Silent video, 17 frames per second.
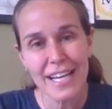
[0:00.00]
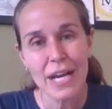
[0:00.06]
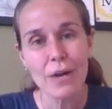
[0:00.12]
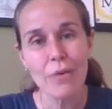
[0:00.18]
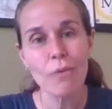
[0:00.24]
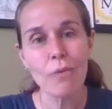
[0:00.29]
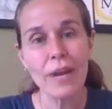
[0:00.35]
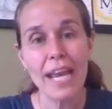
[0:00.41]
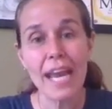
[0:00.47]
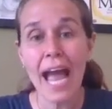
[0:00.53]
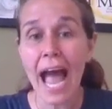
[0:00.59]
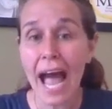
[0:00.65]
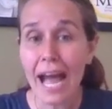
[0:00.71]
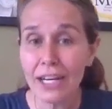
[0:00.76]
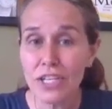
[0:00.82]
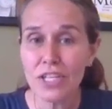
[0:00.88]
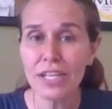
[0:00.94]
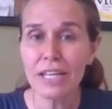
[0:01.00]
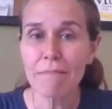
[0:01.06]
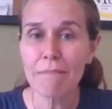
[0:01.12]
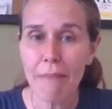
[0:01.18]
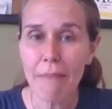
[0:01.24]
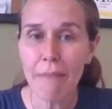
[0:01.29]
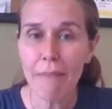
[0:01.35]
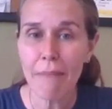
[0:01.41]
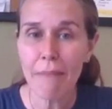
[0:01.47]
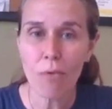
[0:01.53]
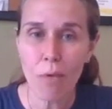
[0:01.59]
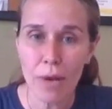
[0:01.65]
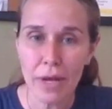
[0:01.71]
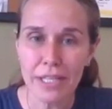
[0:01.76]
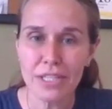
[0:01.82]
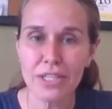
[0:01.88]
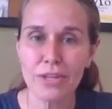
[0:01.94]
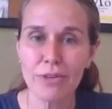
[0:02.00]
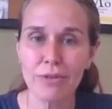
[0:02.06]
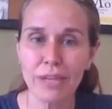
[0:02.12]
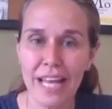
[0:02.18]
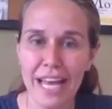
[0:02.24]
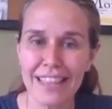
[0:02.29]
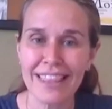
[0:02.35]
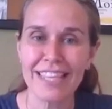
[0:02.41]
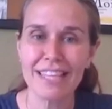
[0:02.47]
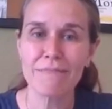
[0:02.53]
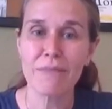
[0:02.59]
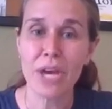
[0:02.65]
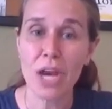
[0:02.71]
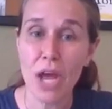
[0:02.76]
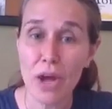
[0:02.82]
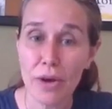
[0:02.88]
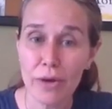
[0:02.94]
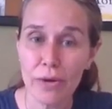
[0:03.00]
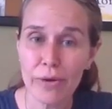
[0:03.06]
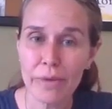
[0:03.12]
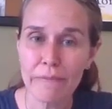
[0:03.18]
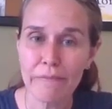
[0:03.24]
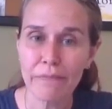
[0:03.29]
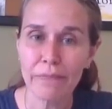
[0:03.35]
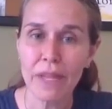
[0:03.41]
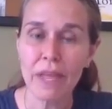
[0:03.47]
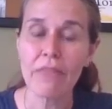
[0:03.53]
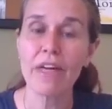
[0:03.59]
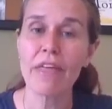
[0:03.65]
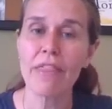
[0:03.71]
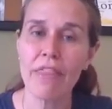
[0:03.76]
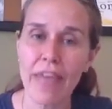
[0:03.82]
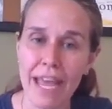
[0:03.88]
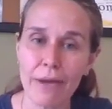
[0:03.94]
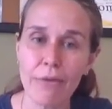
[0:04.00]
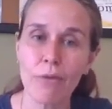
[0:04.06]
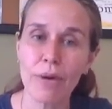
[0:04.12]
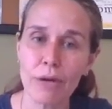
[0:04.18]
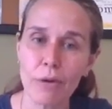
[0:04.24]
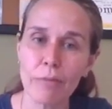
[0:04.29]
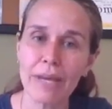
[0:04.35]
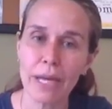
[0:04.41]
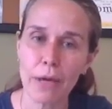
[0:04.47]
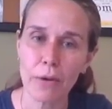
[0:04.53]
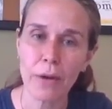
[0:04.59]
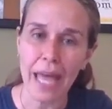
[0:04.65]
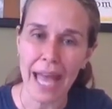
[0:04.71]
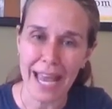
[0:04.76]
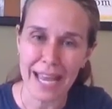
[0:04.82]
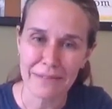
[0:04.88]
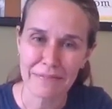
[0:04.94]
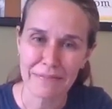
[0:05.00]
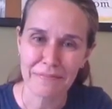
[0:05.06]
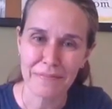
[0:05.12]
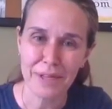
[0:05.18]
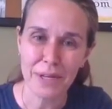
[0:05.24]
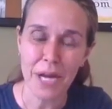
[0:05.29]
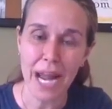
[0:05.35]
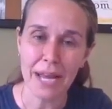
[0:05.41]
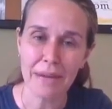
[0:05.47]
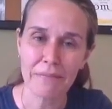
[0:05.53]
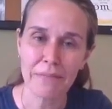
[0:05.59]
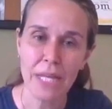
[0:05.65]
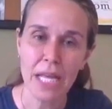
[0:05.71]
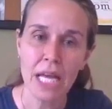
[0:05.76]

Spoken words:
we actually might want to let them know that they will be okay, right?